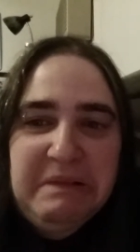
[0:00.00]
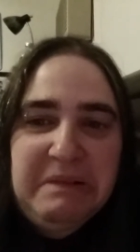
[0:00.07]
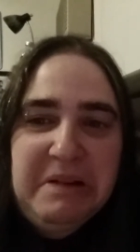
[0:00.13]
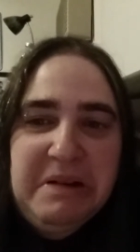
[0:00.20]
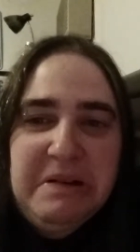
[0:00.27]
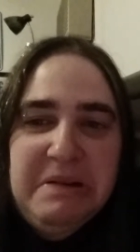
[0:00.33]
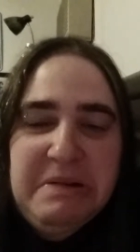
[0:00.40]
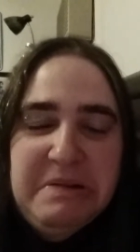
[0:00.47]

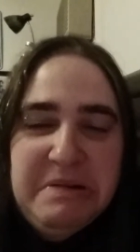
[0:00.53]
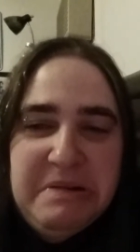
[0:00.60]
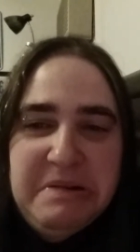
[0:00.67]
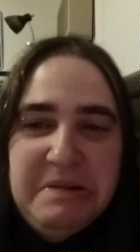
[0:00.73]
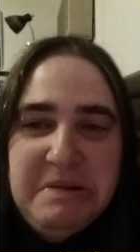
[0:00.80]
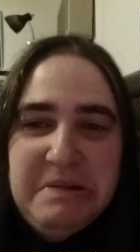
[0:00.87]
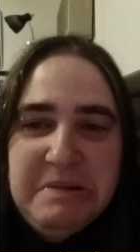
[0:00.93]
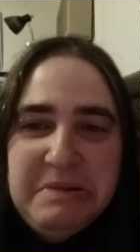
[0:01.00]
Gross.
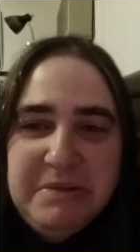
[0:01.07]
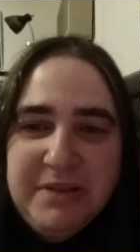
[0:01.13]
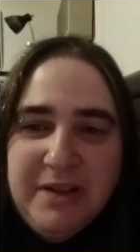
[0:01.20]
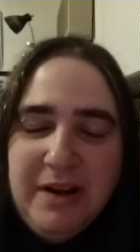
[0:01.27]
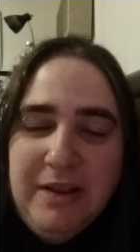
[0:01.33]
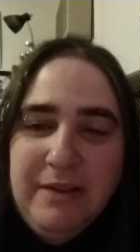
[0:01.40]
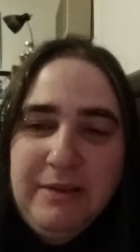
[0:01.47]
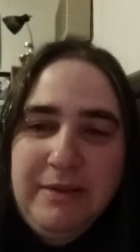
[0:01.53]

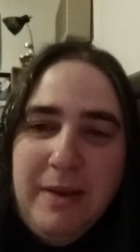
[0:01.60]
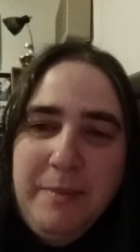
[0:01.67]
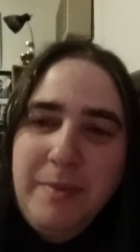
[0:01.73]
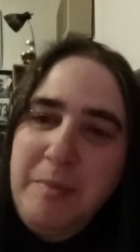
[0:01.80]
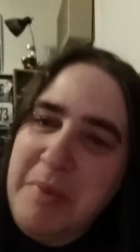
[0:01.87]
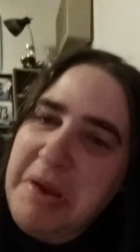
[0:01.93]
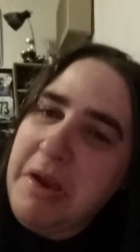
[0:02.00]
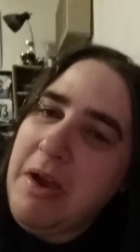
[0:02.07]
And other times
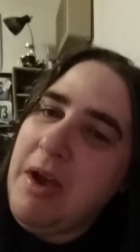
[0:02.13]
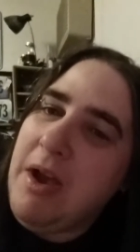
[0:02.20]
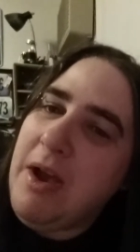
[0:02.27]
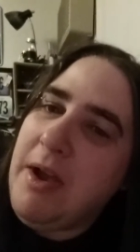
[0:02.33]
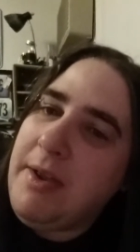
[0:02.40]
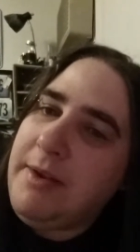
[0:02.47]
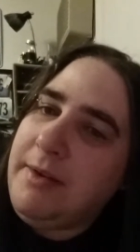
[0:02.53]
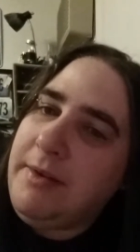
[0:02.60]
I'm like,
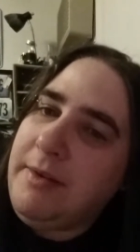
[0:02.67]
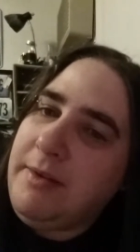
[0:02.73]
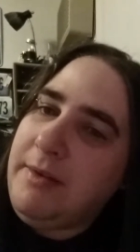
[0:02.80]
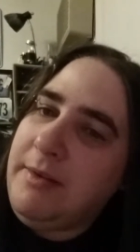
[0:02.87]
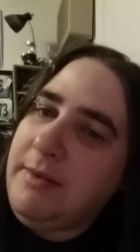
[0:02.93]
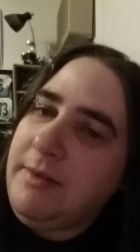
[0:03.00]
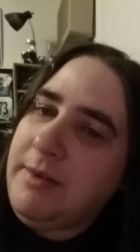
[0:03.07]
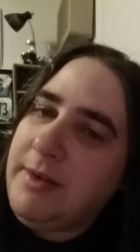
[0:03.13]

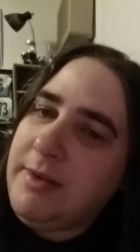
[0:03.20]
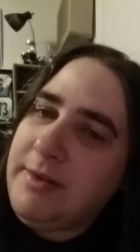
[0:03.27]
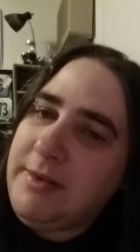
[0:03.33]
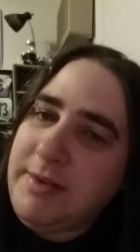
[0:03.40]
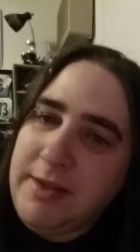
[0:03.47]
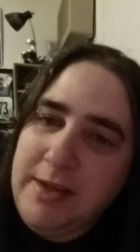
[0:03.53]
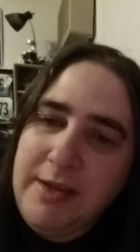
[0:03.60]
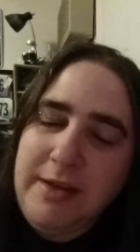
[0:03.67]
I could
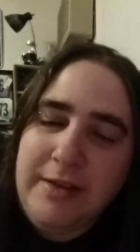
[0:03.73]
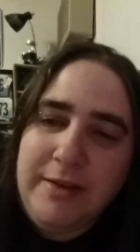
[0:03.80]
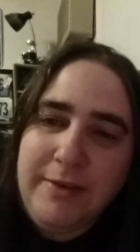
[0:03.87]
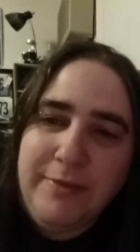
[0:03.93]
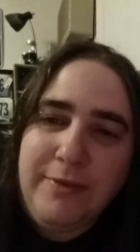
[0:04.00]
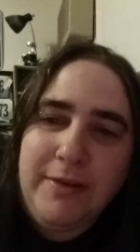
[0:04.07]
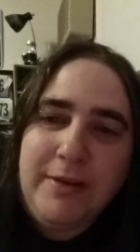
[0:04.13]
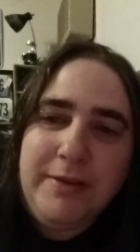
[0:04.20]
see a
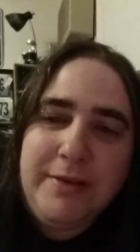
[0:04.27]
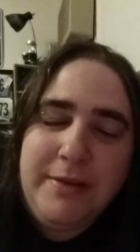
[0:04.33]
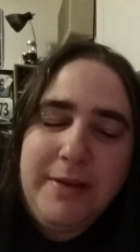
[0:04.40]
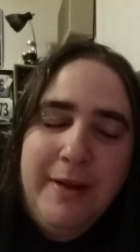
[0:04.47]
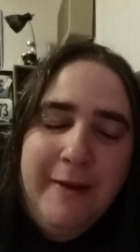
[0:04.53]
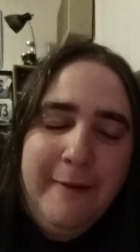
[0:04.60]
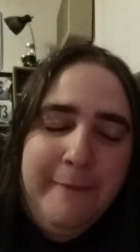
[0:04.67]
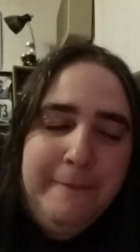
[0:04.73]
difference.
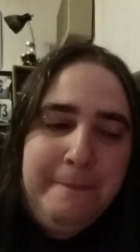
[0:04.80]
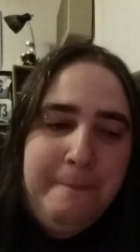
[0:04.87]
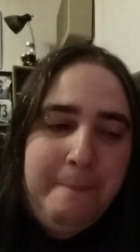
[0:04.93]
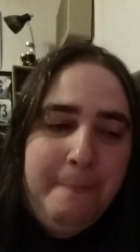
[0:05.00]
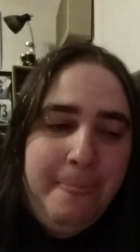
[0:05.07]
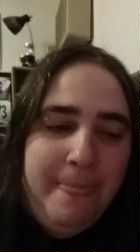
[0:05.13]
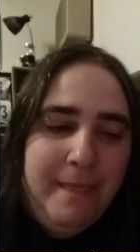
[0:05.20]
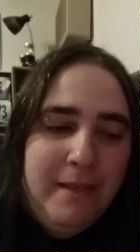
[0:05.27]

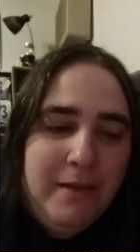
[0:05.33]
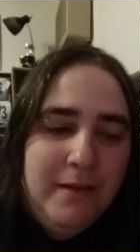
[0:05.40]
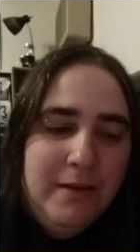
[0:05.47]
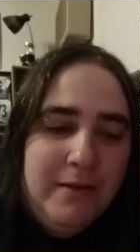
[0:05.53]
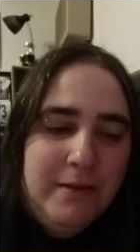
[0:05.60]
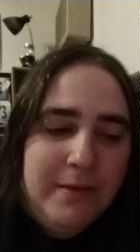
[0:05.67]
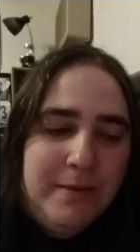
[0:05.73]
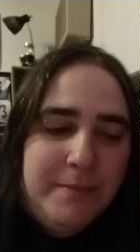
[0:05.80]

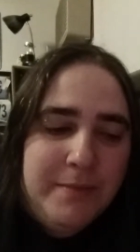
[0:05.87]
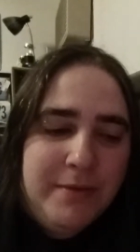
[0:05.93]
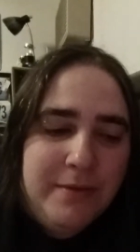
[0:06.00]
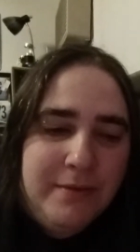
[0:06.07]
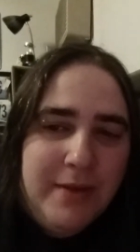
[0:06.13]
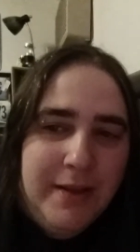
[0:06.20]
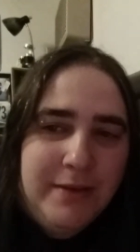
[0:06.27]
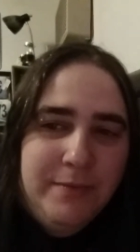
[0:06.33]
Um,
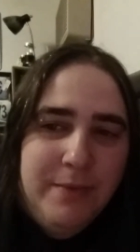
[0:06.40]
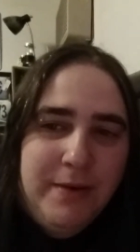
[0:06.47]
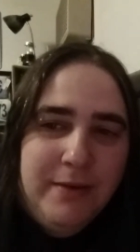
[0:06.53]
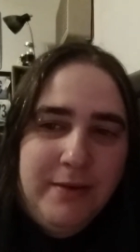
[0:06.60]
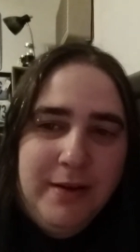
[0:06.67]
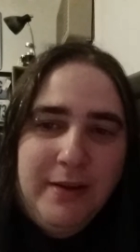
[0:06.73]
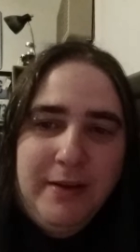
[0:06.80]
so that's weird.